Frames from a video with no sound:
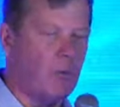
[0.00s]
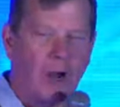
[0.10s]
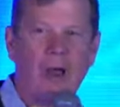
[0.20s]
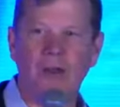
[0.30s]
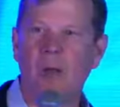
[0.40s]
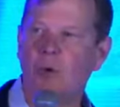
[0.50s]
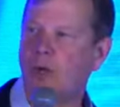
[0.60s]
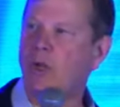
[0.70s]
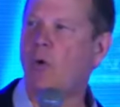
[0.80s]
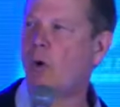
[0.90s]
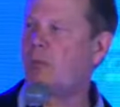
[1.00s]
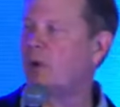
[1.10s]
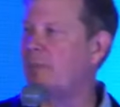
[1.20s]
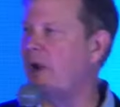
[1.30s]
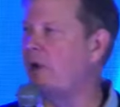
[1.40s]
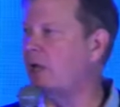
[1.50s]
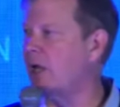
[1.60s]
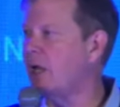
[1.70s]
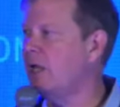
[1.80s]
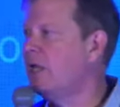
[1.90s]
We're outnumbered in corporate
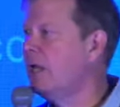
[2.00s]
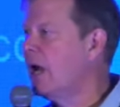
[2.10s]
America.